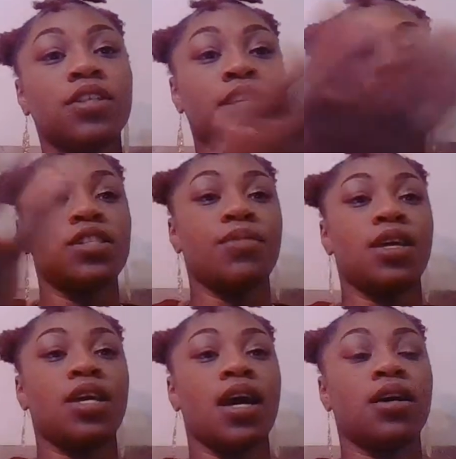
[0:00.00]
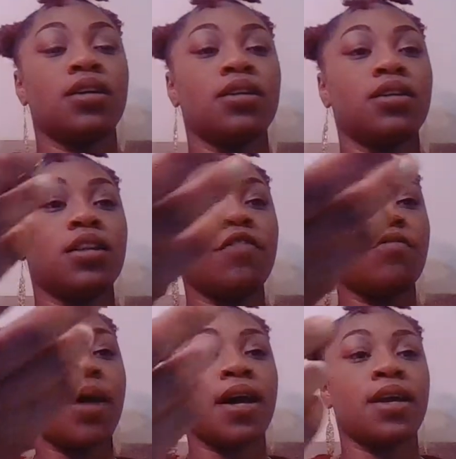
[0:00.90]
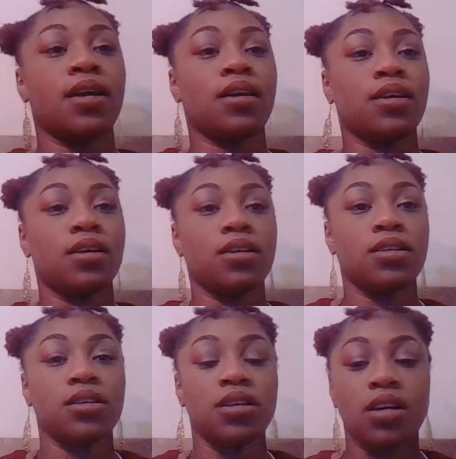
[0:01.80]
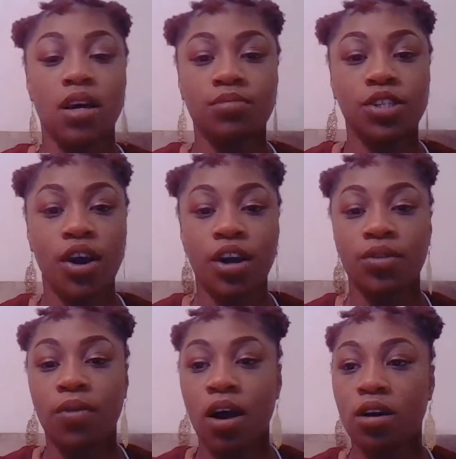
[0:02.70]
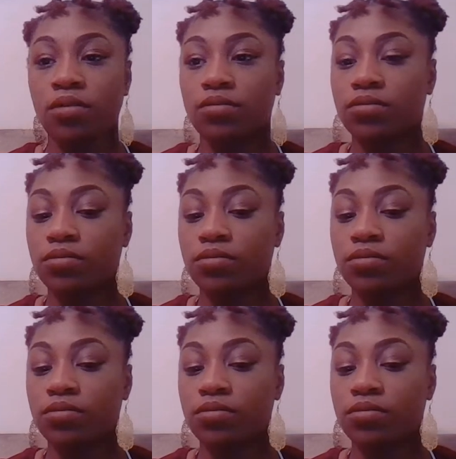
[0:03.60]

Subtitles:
Give it to me. Yeah. Never mind. I'm sorry, you all.